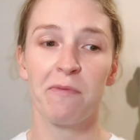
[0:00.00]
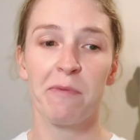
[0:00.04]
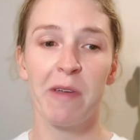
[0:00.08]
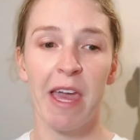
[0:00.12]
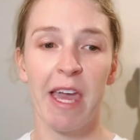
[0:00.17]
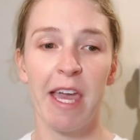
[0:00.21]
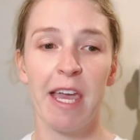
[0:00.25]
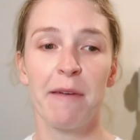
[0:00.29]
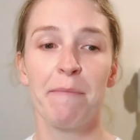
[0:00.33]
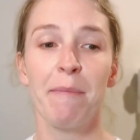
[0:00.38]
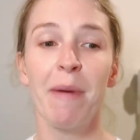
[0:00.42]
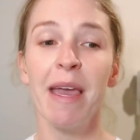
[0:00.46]

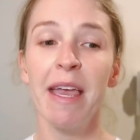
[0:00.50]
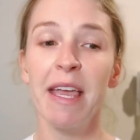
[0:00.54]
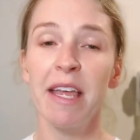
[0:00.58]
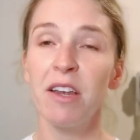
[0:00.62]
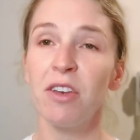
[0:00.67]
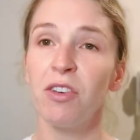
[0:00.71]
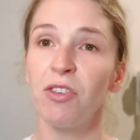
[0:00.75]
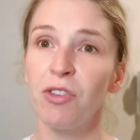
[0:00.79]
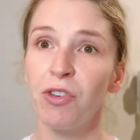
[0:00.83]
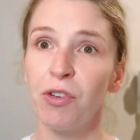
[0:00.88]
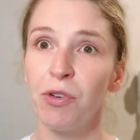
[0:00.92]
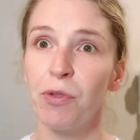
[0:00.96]
came
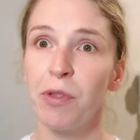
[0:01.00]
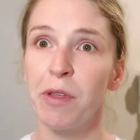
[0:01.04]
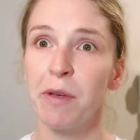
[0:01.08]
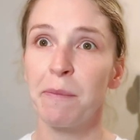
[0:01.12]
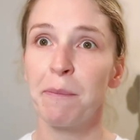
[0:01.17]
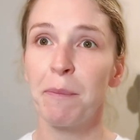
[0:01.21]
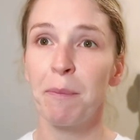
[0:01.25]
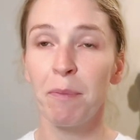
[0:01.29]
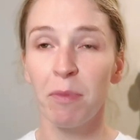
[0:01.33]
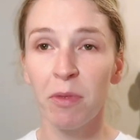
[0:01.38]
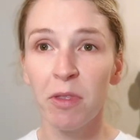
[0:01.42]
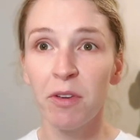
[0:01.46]
into
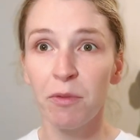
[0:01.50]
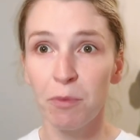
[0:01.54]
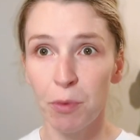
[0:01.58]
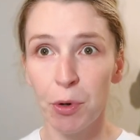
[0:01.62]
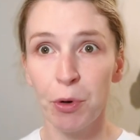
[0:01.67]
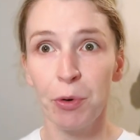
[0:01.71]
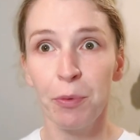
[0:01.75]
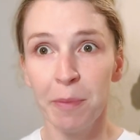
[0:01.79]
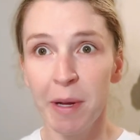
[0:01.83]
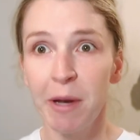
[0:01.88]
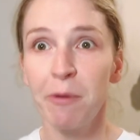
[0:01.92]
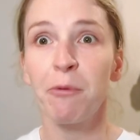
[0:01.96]
the
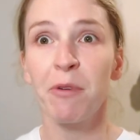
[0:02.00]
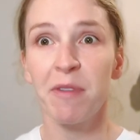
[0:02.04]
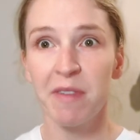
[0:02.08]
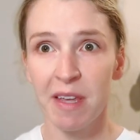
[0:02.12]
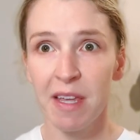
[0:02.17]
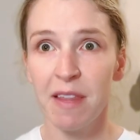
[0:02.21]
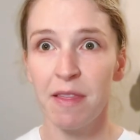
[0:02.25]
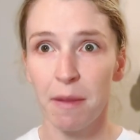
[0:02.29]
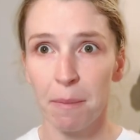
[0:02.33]
room and was in the